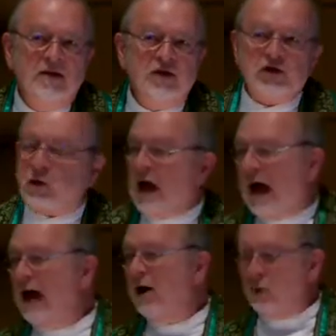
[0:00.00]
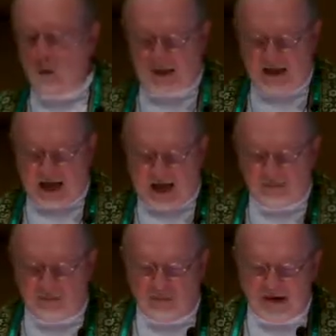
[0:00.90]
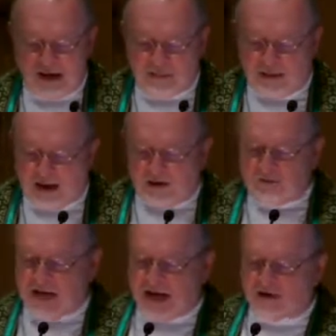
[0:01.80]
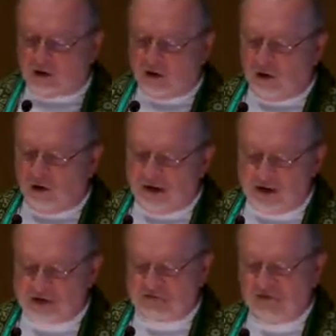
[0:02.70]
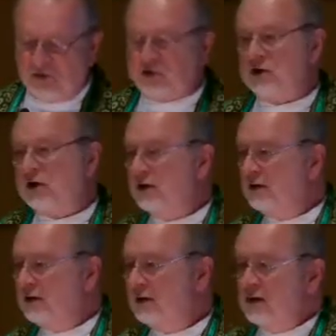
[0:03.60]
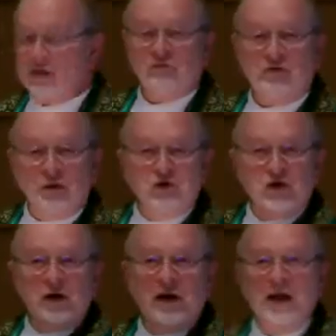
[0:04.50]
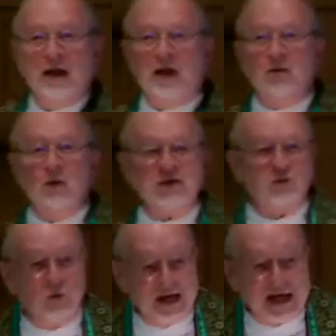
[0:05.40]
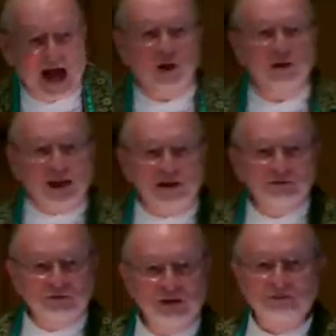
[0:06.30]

So, how would God bring about that glorious future, the future in which we now live?